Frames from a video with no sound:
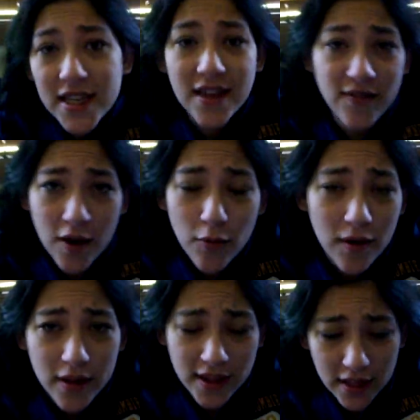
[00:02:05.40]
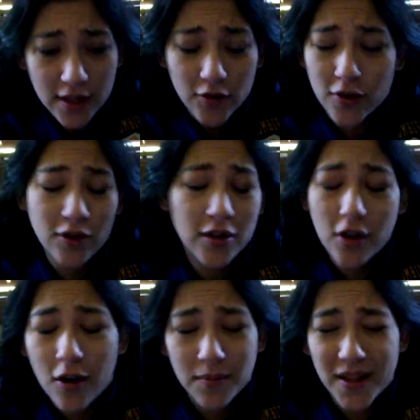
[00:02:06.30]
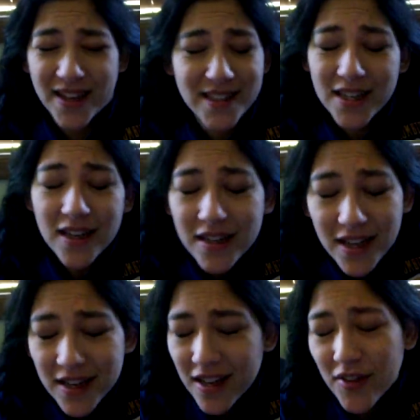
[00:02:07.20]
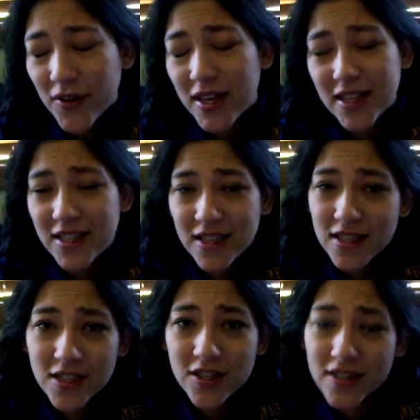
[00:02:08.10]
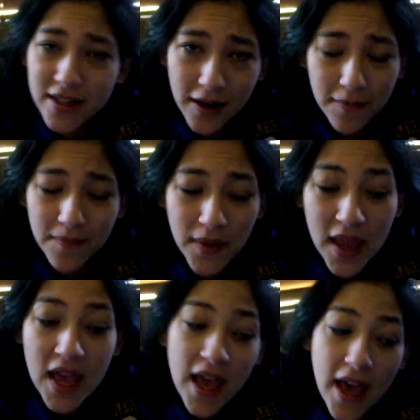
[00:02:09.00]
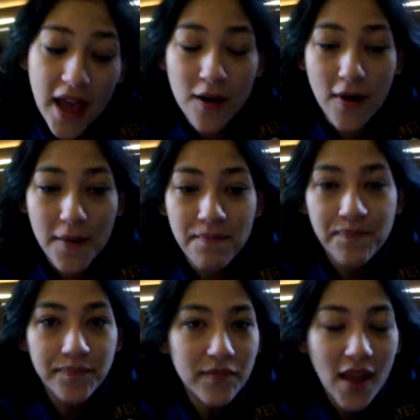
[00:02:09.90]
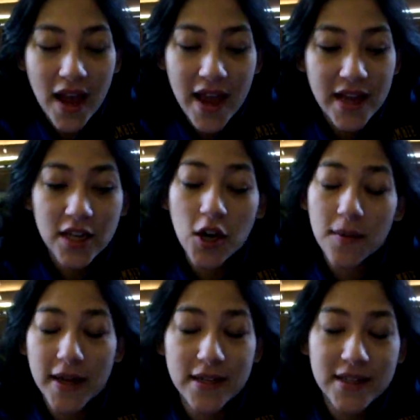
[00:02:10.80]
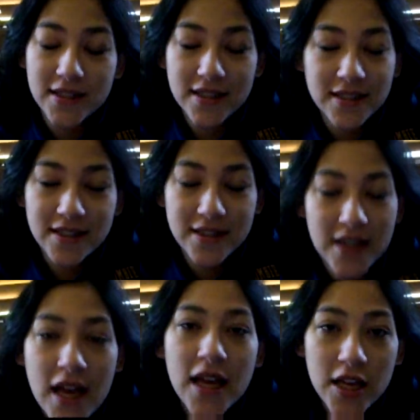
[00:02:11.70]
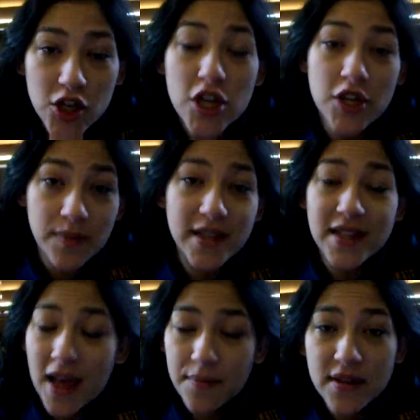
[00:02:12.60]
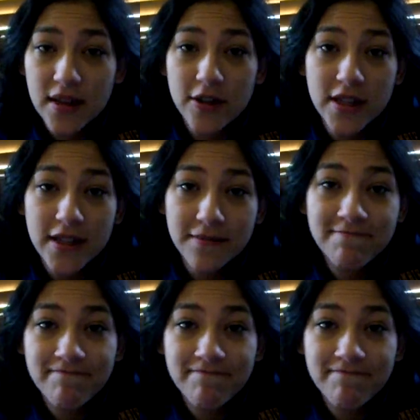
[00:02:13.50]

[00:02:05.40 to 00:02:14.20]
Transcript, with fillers: to give that that little girl a complex, not not other kids. That's just dumb. Anyway, I had to comment because she should be slapped. Seriously.